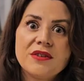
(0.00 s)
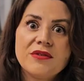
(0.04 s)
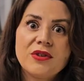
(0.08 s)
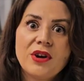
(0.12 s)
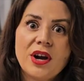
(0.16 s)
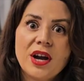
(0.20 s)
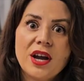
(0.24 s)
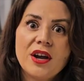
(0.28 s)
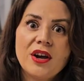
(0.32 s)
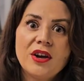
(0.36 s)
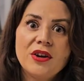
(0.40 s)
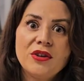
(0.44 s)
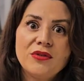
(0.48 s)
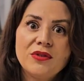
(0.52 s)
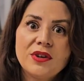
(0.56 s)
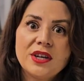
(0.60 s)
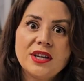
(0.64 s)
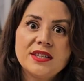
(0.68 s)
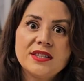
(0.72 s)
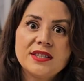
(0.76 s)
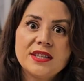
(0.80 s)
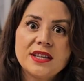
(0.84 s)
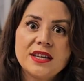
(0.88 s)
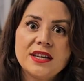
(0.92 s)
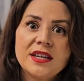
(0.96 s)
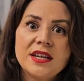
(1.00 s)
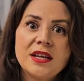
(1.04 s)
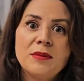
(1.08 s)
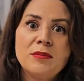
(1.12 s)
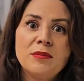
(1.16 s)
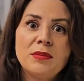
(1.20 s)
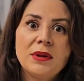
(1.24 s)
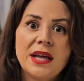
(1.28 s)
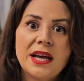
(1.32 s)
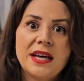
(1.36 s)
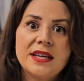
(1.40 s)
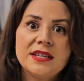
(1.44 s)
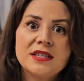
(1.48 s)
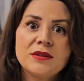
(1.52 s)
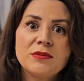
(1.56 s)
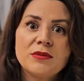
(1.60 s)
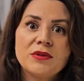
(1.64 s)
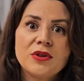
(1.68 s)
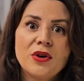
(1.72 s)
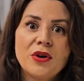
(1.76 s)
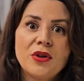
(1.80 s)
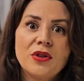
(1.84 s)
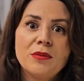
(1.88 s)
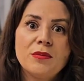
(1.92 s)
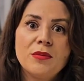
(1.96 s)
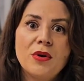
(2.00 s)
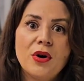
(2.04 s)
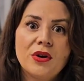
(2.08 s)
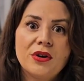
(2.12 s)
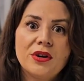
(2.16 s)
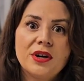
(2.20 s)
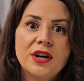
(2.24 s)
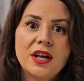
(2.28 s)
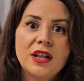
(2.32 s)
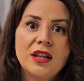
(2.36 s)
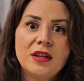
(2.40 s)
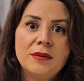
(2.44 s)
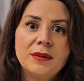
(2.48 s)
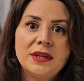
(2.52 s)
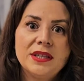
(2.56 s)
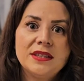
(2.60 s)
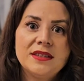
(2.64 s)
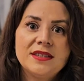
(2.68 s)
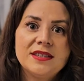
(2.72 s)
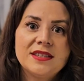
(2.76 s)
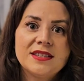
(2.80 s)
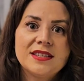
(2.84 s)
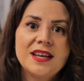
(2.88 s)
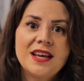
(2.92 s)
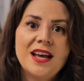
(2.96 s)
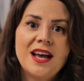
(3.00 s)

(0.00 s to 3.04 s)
greyhound racing and blend it with all the modern elements,